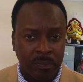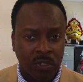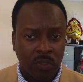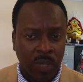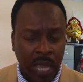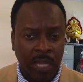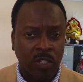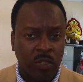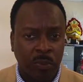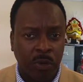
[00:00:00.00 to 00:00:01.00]
So we
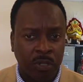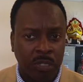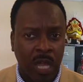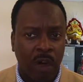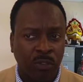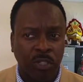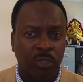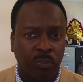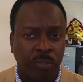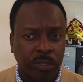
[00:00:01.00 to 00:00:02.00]
added sports. And how do
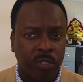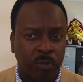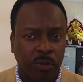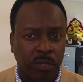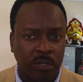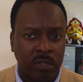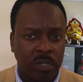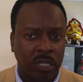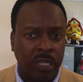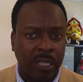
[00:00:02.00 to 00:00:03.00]
you put sports
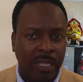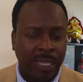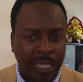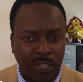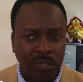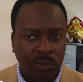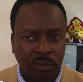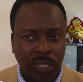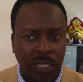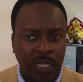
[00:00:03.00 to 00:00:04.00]
into
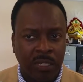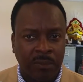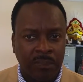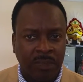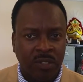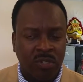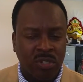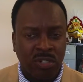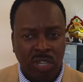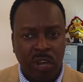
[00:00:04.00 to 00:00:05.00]
a
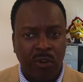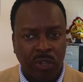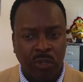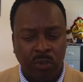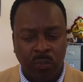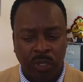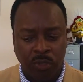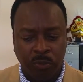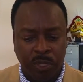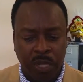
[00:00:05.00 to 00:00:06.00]
scenario where you
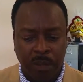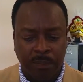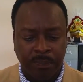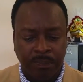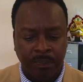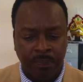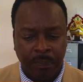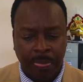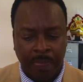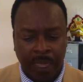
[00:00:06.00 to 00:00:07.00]
become
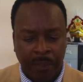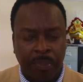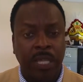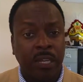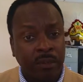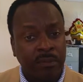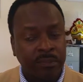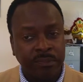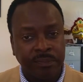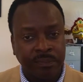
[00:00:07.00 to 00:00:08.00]
a player?
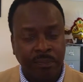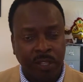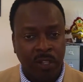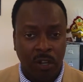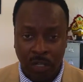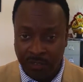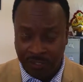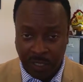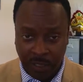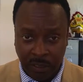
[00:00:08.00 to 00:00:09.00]
Not on the
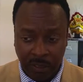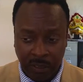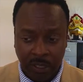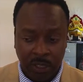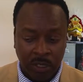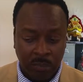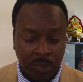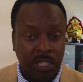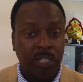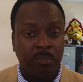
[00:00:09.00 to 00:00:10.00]
field,
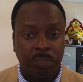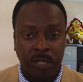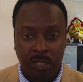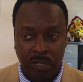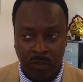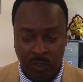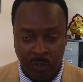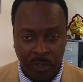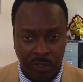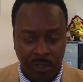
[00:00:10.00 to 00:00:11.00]
but in the business of
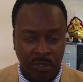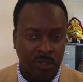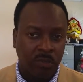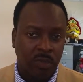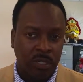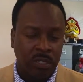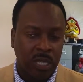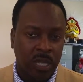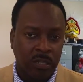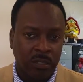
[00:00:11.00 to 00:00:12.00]
sports. And so we
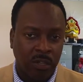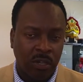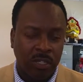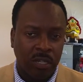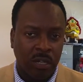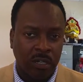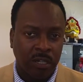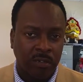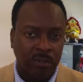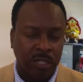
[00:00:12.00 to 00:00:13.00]
decided to launch our
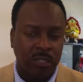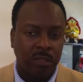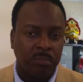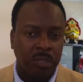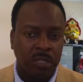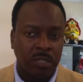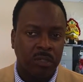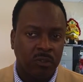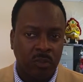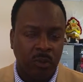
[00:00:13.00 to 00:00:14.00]
country into the business
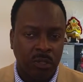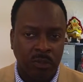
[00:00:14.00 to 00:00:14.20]
of sports.